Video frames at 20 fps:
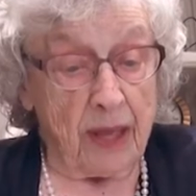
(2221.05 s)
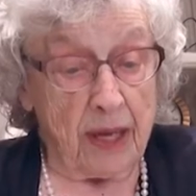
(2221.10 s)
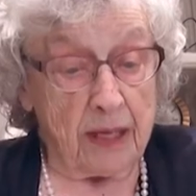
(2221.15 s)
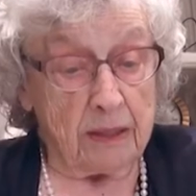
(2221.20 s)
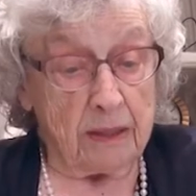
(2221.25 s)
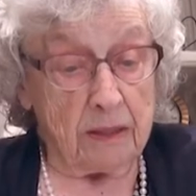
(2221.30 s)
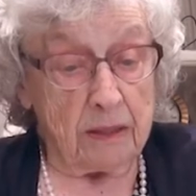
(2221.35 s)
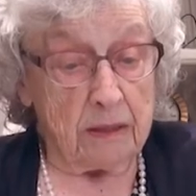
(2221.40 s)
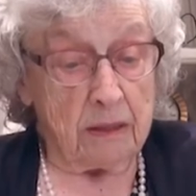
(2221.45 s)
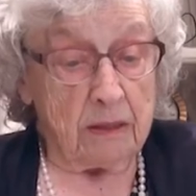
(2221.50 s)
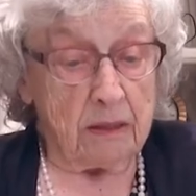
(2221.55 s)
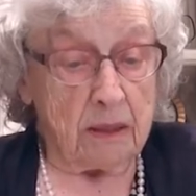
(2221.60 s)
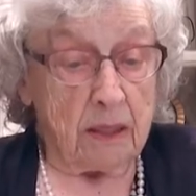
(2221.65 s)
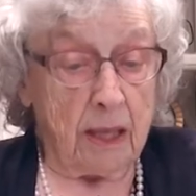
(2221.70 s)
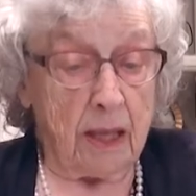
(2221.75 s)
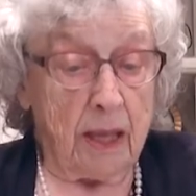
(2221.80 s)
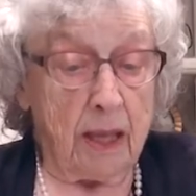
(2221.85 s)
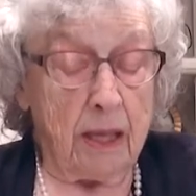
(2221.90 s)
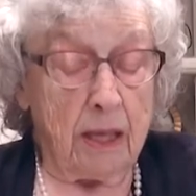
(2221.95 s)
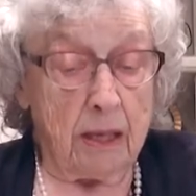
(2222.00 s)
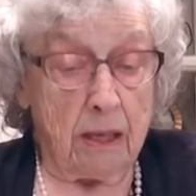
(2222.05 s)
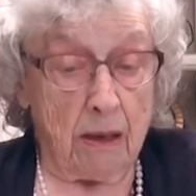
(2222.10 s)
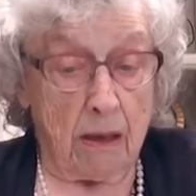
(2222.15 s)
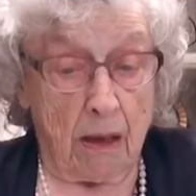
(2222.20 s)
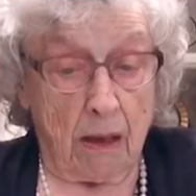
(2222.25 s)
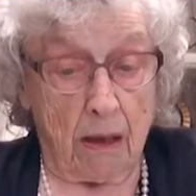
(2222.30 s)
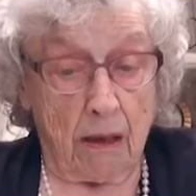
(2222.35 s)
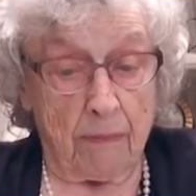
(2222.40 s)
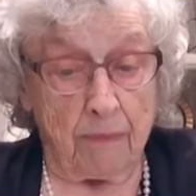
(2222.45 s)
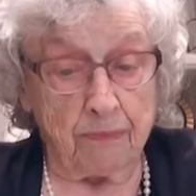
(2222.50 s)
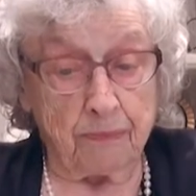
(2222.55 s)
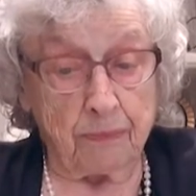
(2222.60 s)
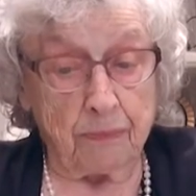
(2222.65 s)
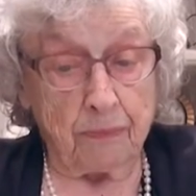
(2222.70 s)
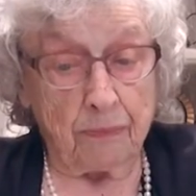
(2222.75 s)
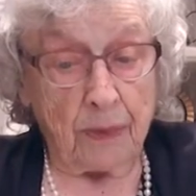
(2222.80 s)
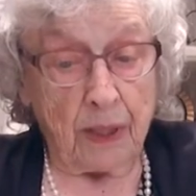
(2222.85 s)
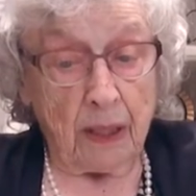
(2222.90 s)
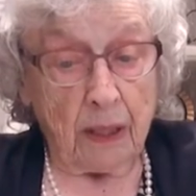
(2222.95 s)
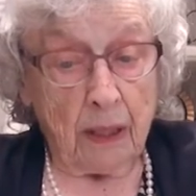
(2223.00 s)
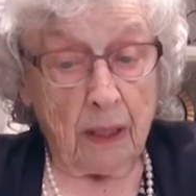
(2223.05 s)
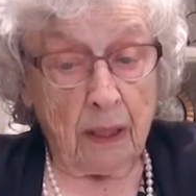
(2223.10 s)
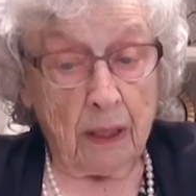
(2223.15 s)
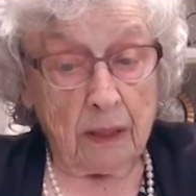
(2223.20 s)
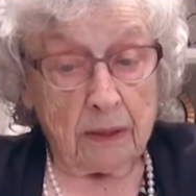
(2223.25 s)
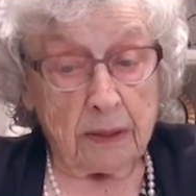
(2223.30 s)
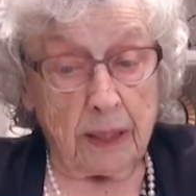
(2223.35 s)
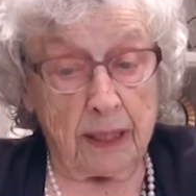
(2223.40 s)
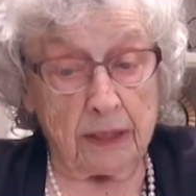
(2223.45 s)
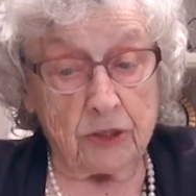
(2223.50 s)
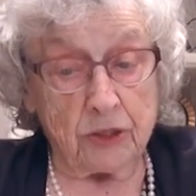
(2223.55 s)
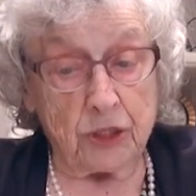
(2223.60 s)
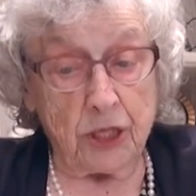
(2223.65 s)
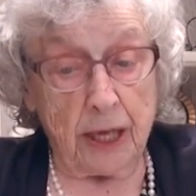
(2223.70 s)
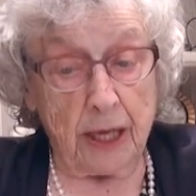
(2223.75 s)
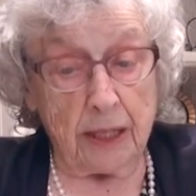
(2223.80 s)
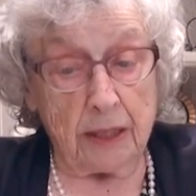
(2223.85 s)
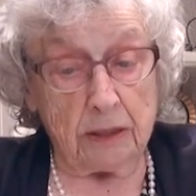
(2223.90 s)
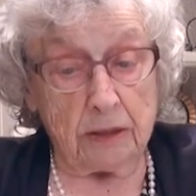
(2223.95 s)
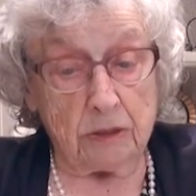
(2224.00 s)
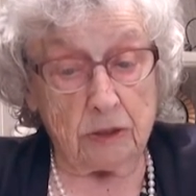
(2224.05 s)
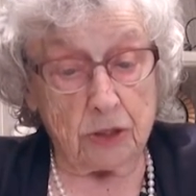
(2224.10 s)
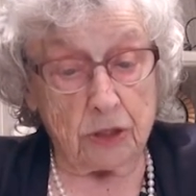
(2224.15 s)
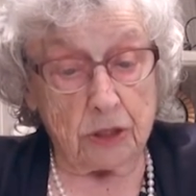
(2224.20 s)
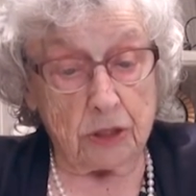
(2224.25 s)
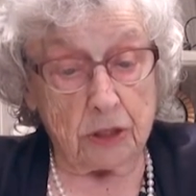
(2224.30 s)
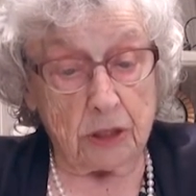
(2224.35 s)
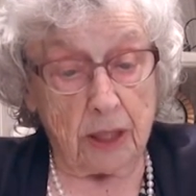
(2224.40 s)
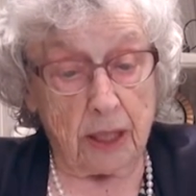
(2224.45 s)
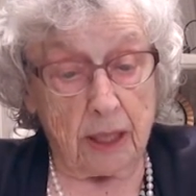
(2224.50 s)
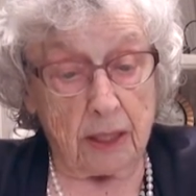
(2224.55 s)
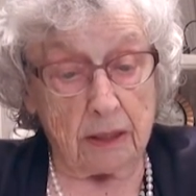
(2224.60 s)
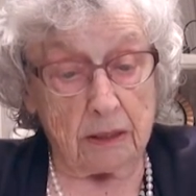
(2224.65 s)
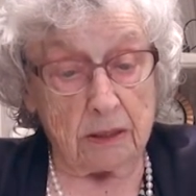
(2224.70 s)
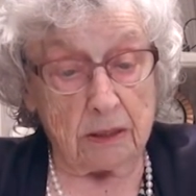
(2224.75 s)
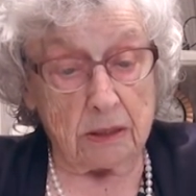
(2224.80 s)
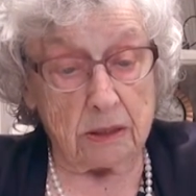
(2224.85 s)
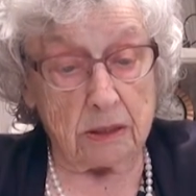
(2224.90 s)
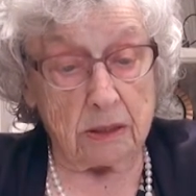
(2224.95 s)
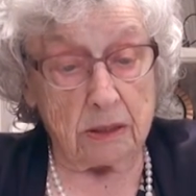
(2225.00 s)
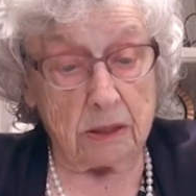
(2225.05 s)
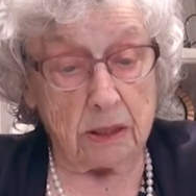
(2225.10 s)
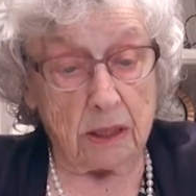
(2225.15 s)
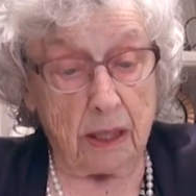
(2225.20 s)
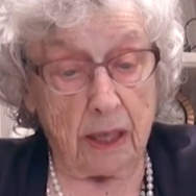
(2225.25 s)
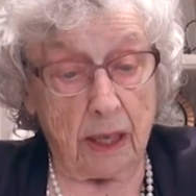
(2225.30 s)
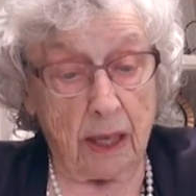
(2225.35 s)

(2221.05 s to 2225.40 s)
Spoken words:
then they changed things,